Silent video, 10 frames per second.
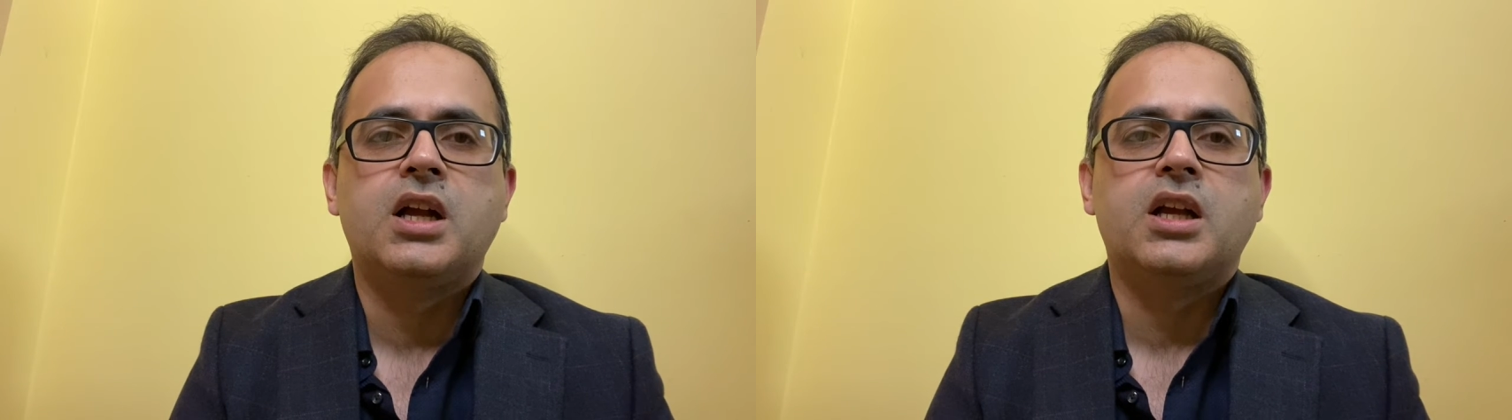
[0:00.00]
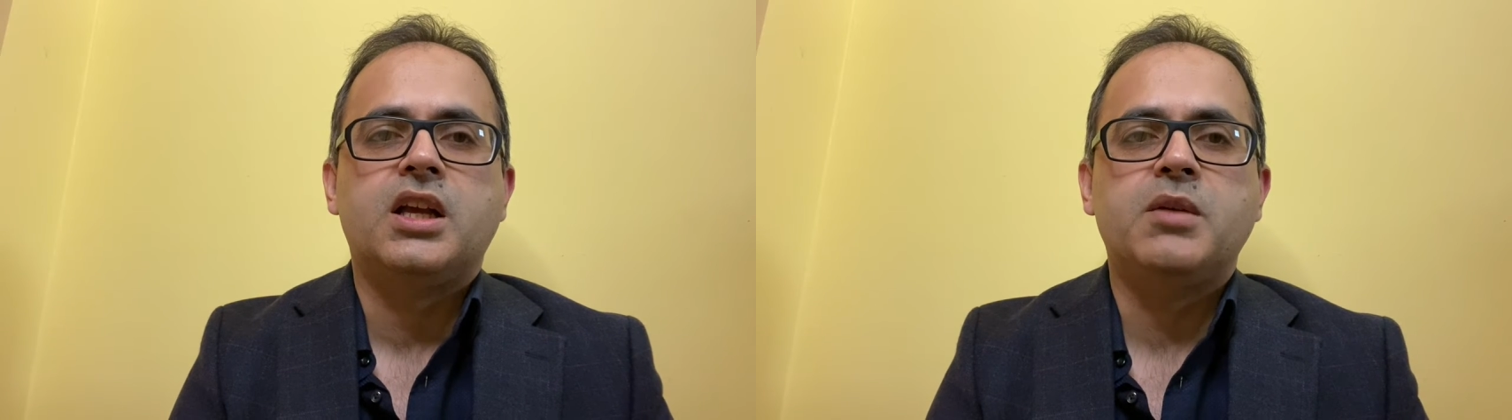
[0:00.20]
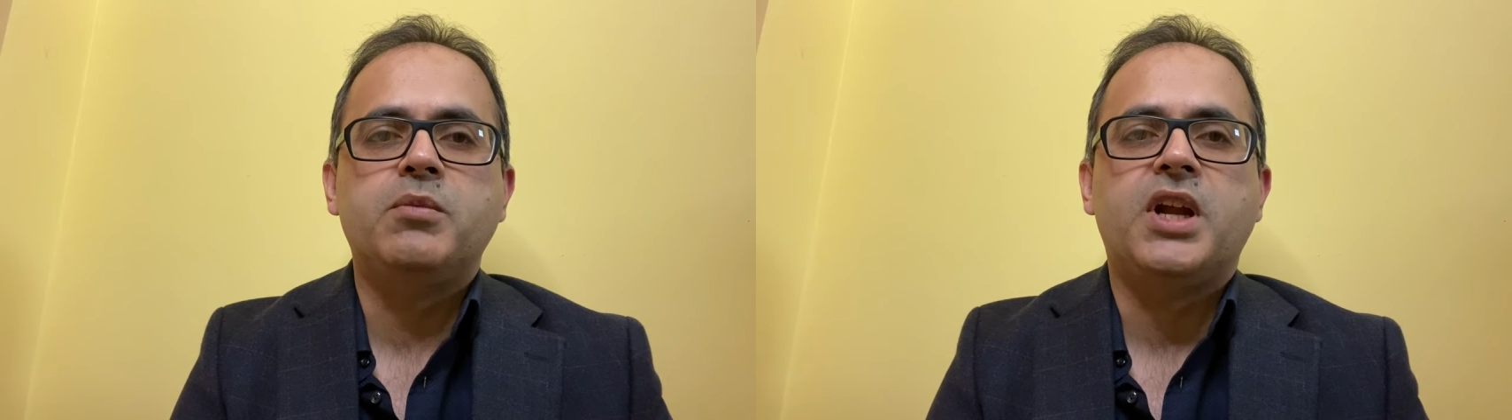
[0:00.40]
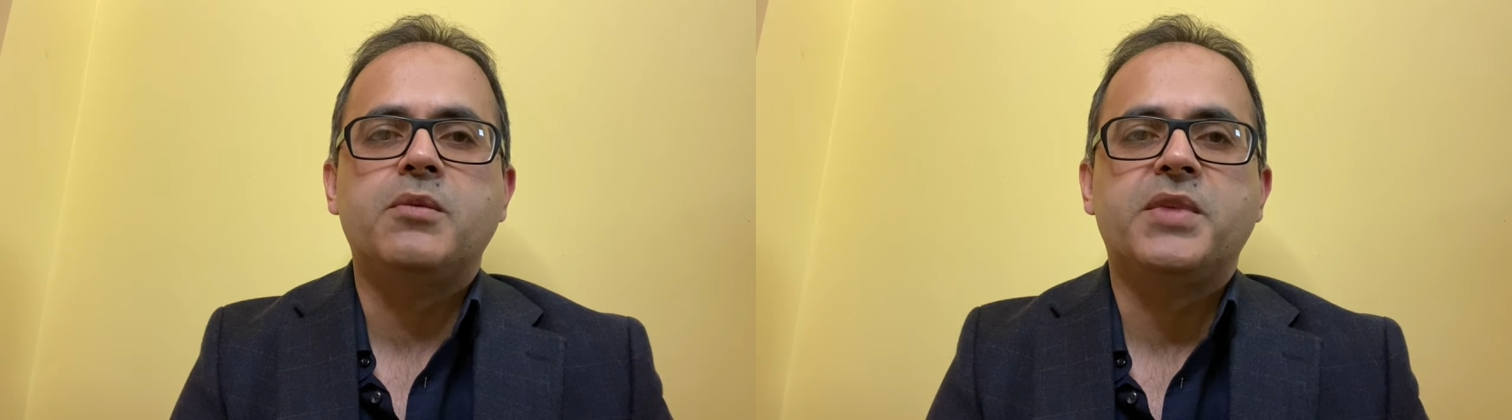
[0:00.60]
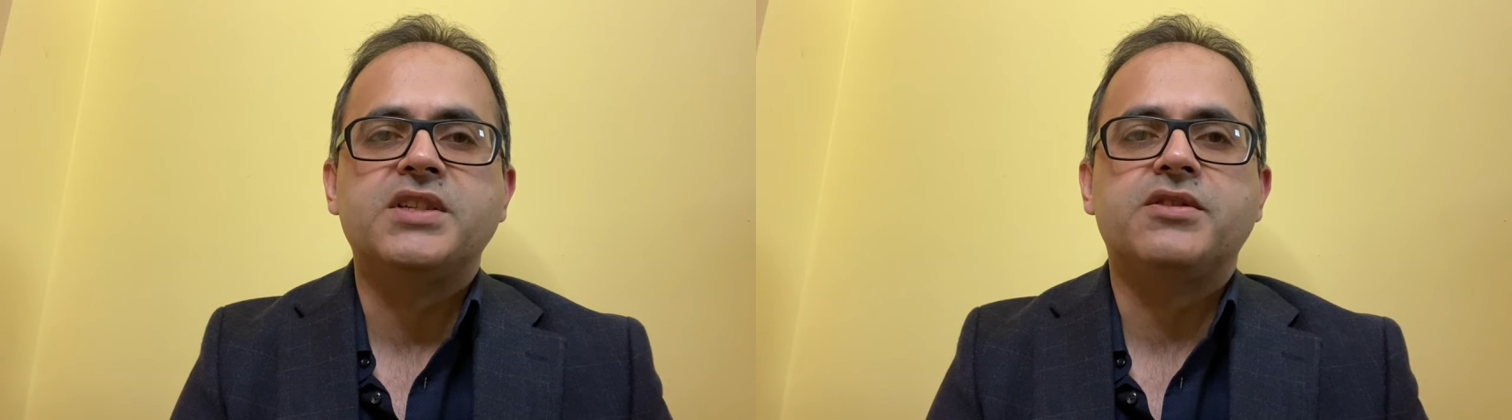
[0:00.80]

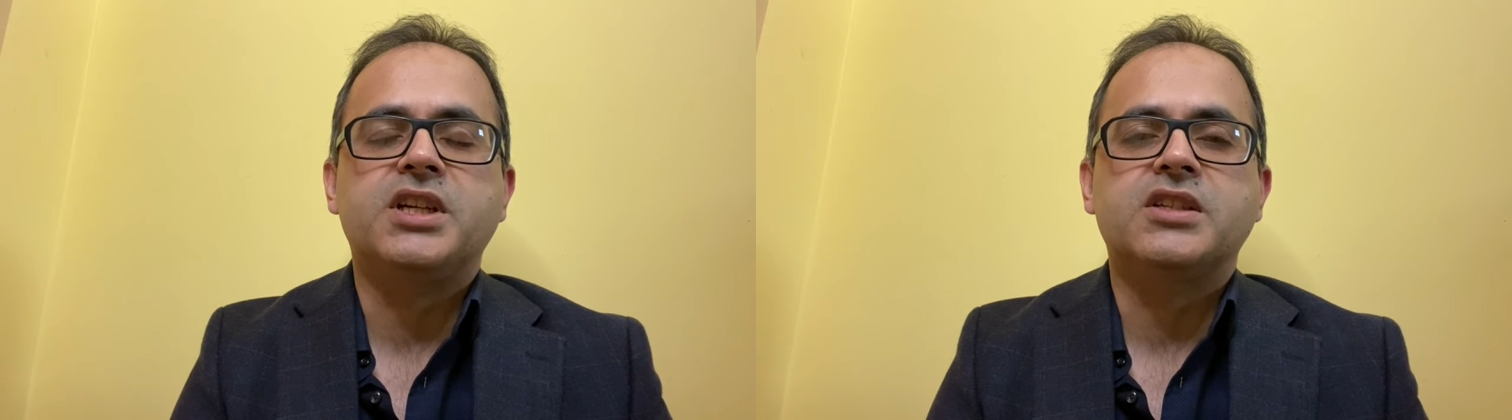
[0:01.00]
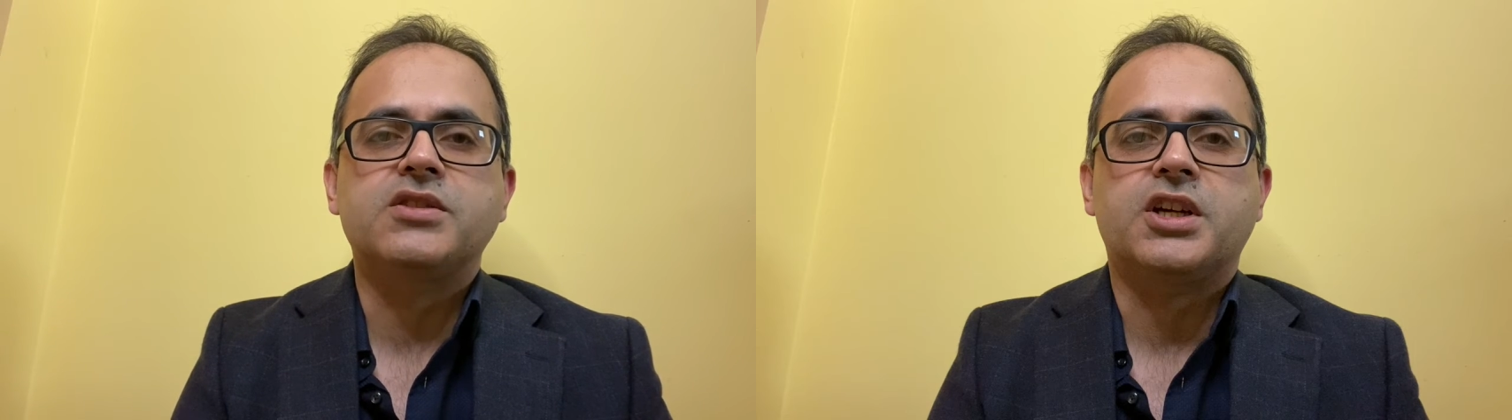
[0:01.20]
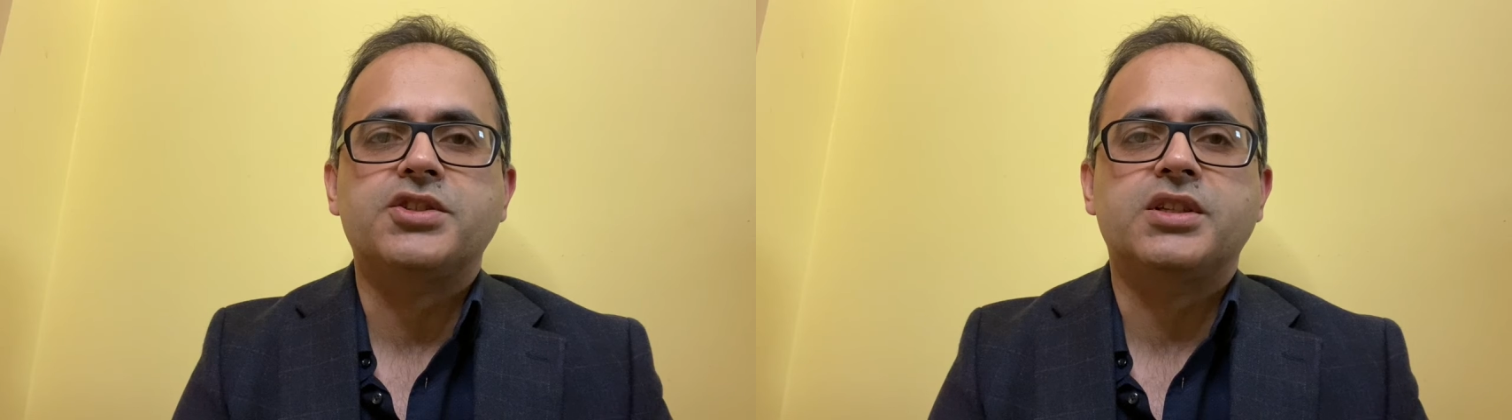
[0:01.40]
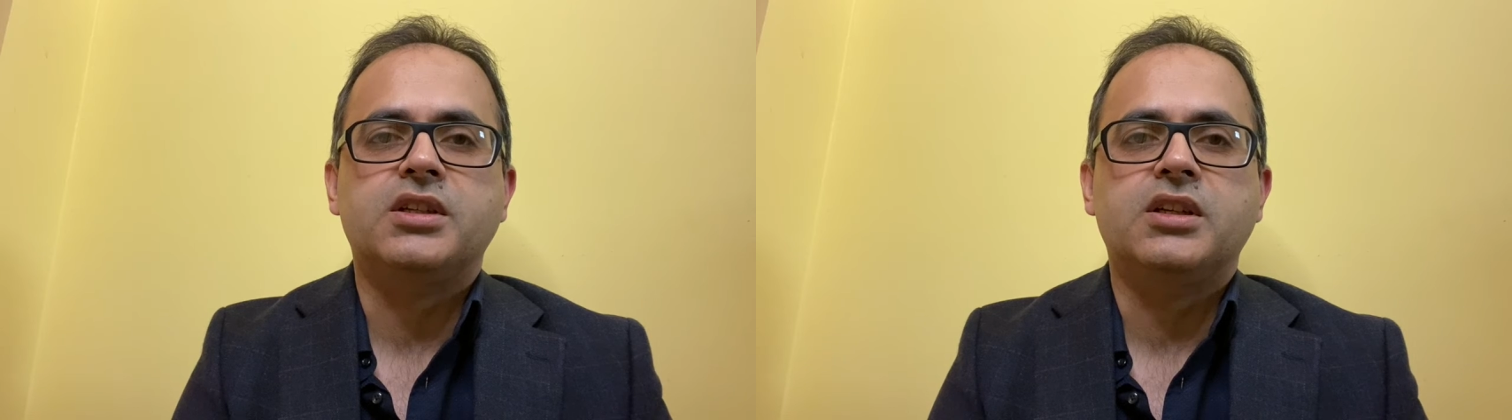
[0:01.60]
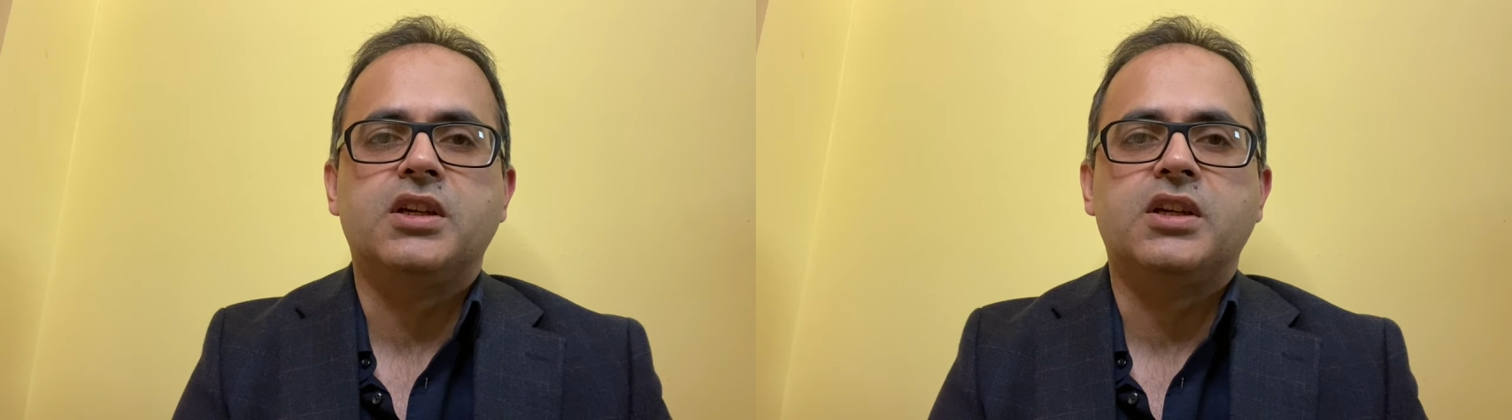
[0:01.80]
Implant-based reconstruction